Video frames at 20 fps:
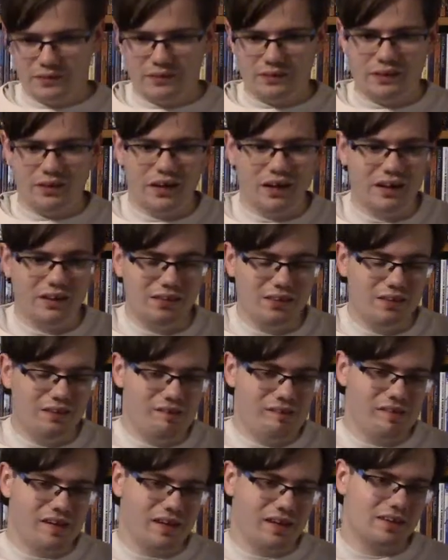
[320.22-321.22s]

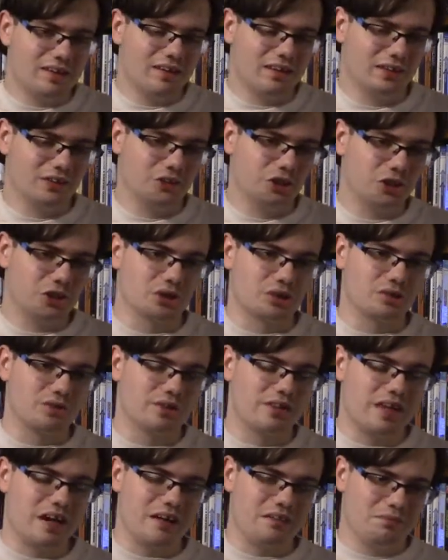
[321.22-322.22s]
unknowing and unsure
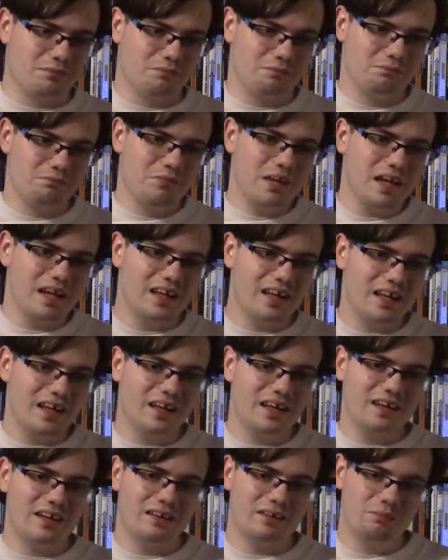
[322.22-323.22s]
that
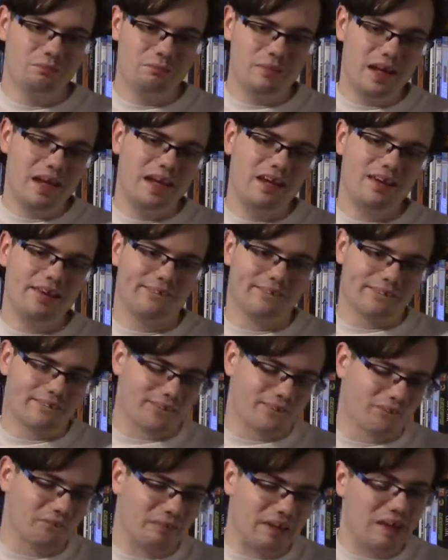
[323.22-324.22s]
Mickey may
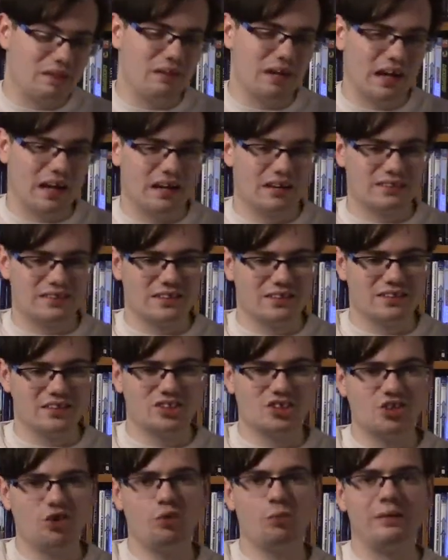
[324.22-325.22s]
or may not
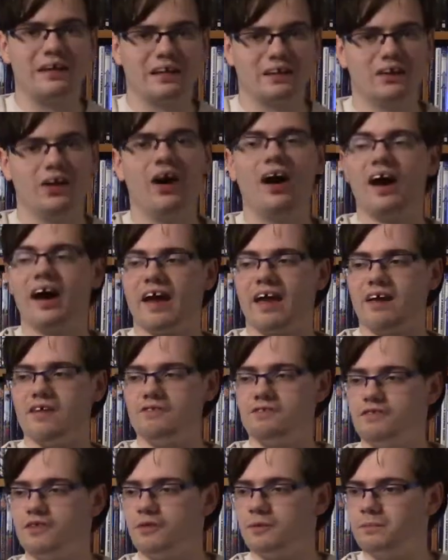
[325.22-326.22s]
still be alive.